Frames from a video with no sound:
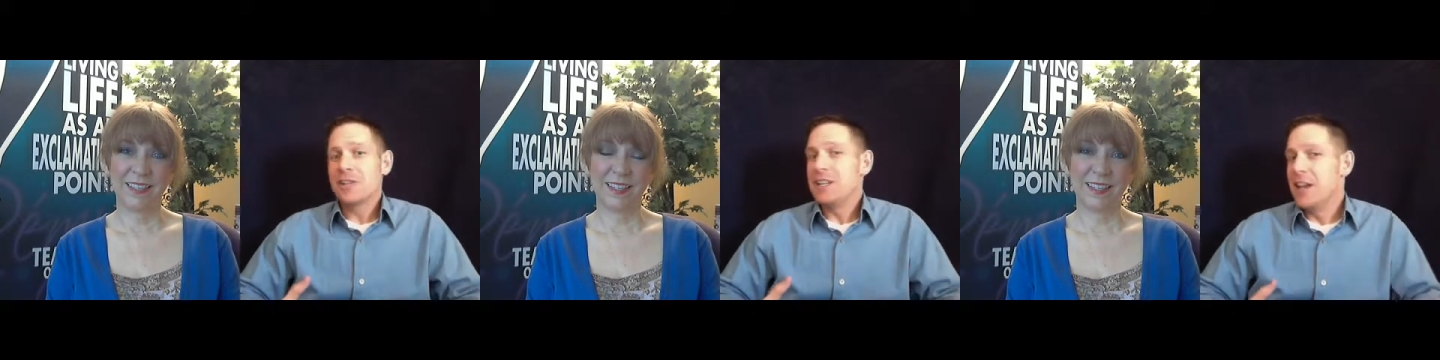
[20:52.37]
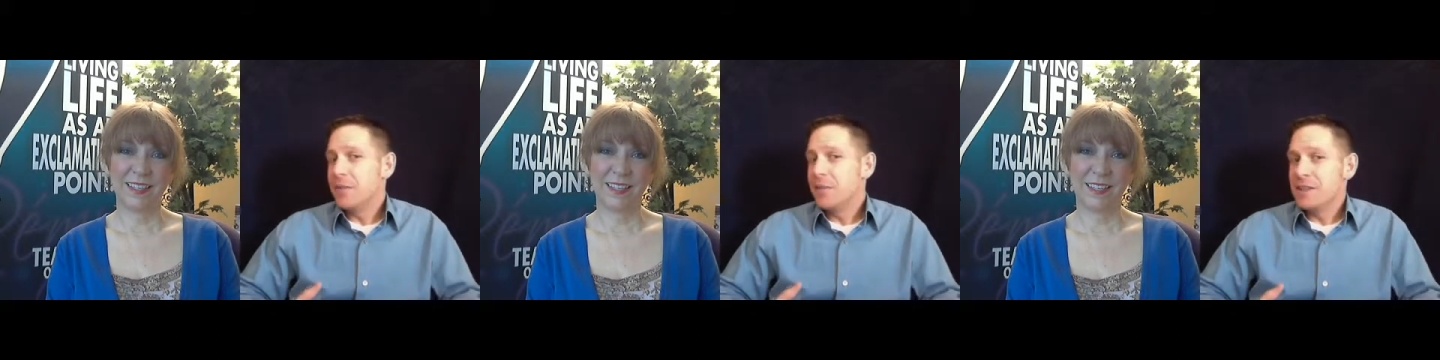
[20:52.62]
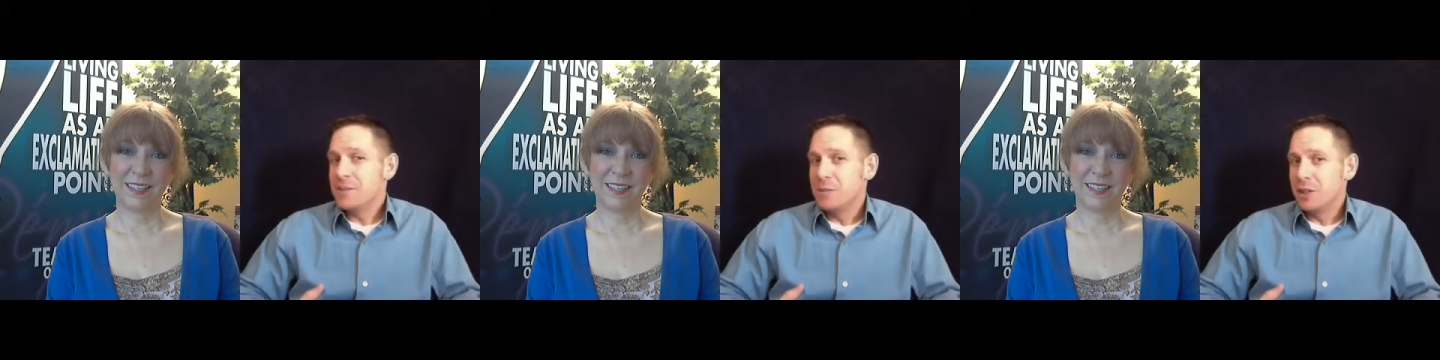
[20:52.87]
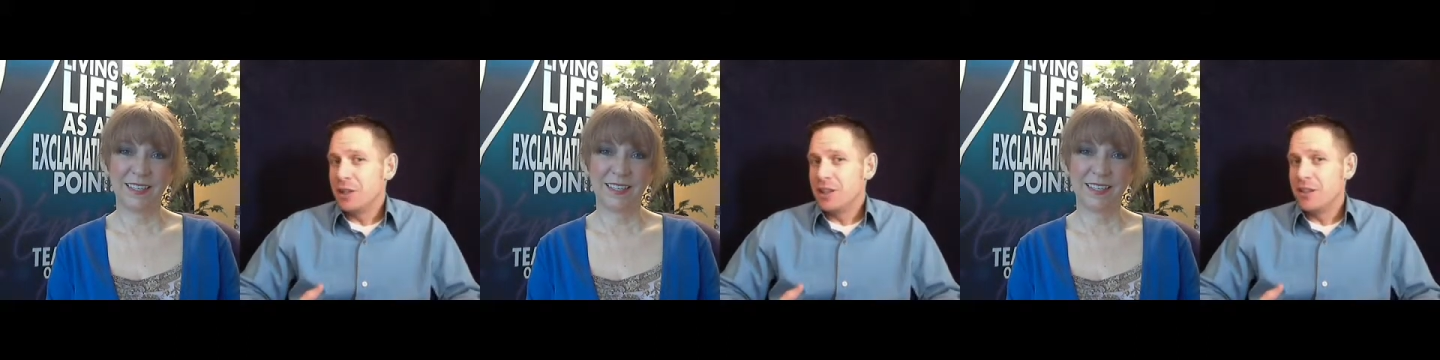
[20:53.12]
Speaker 1: none of these
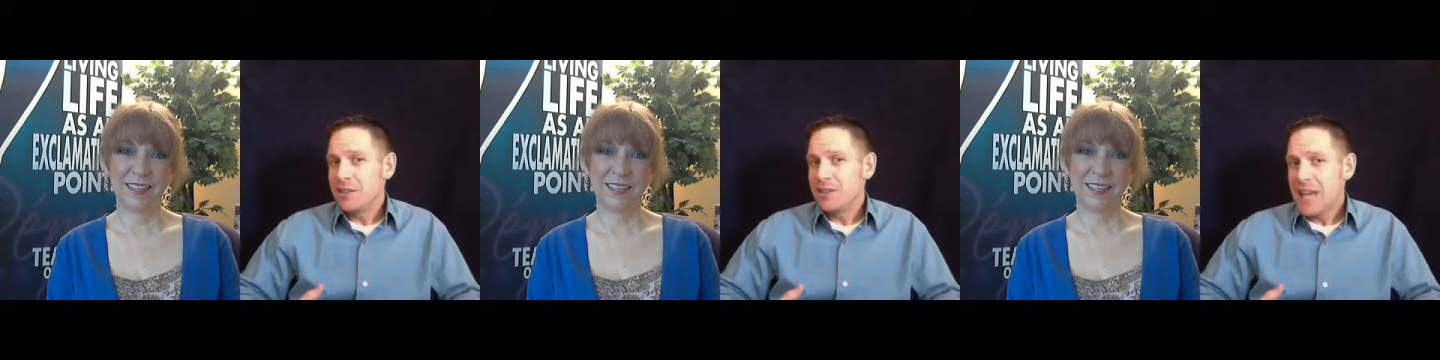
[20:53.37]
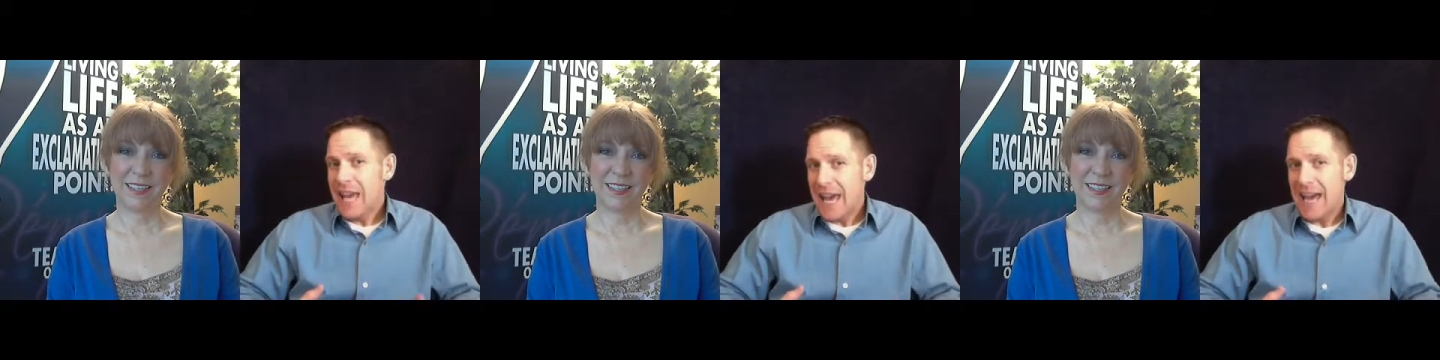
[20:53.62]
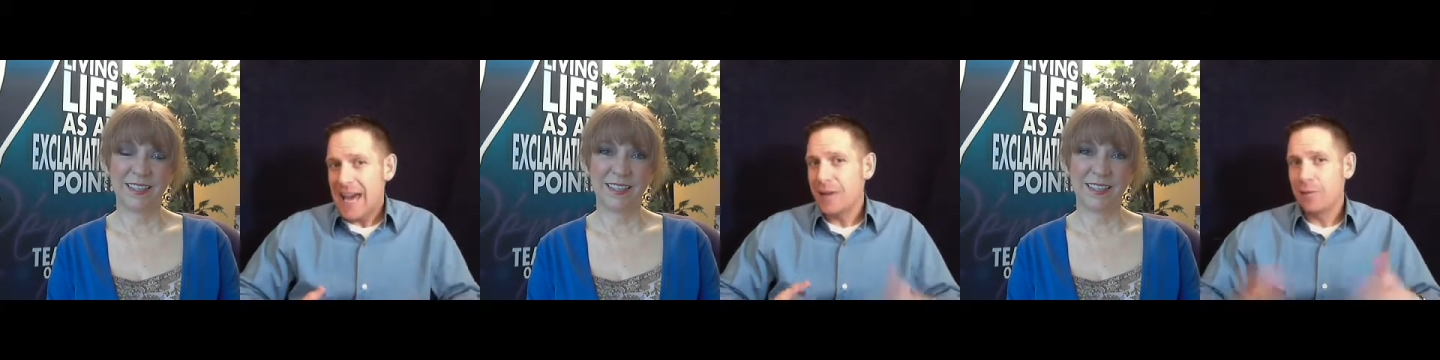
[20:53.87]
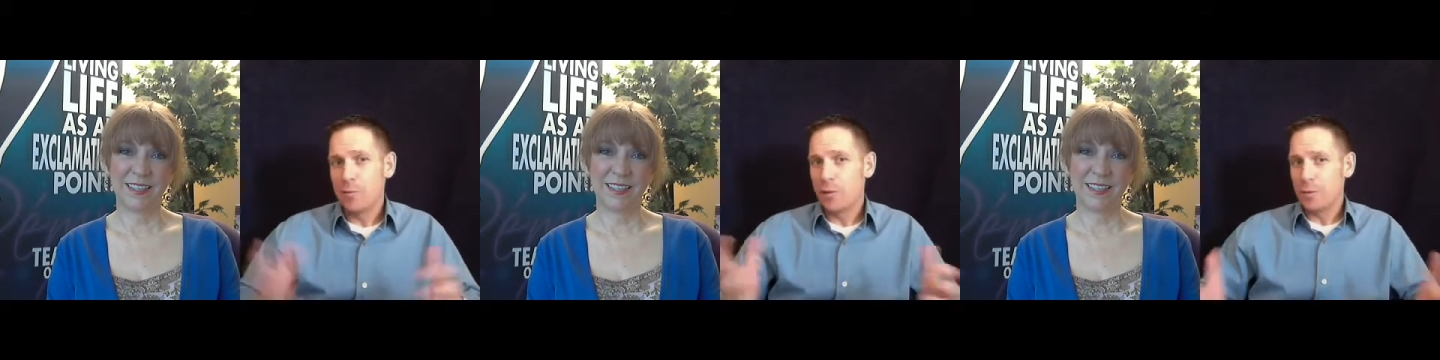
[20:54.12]
millionaires had a
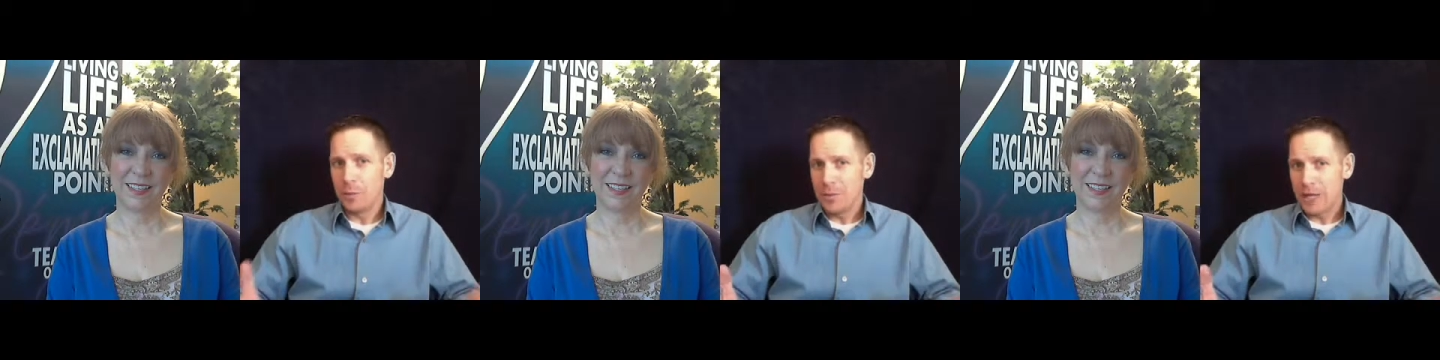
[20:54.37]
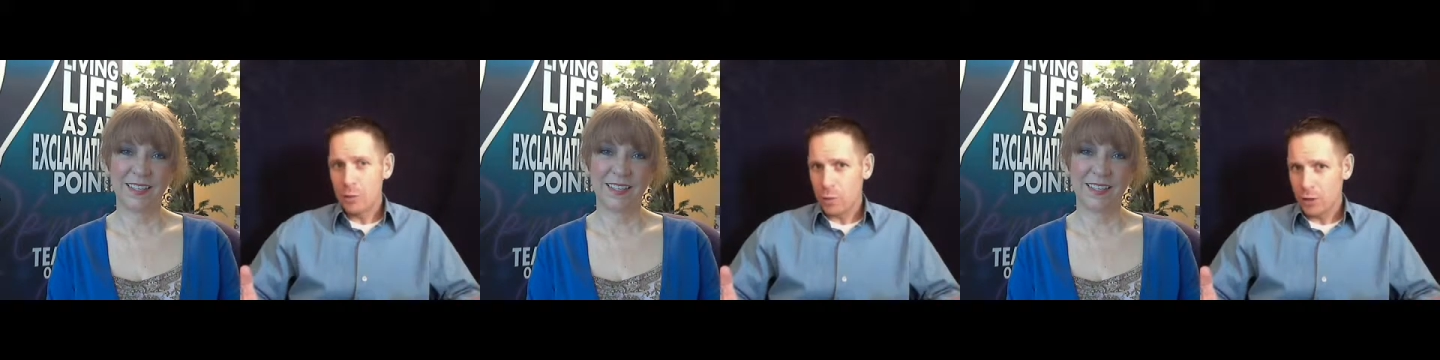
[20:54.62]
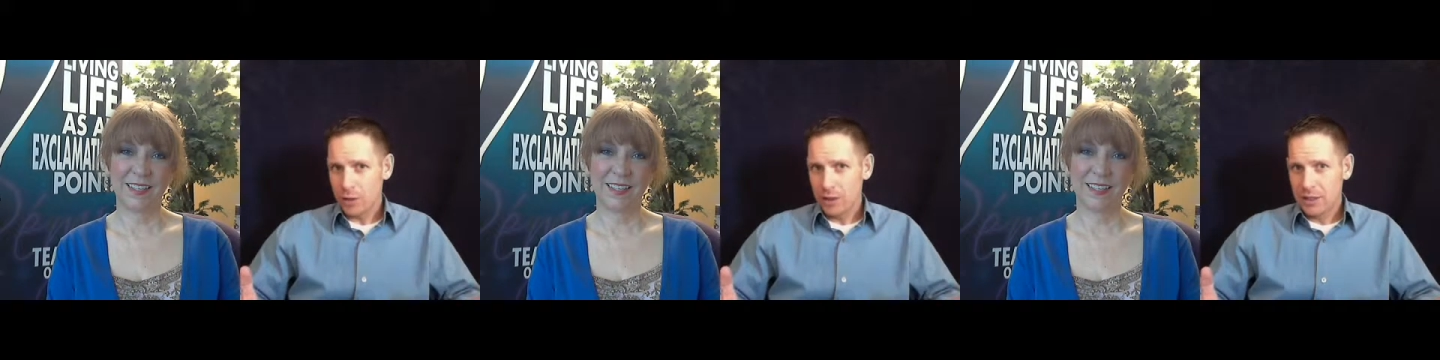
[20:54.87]
formal mentor.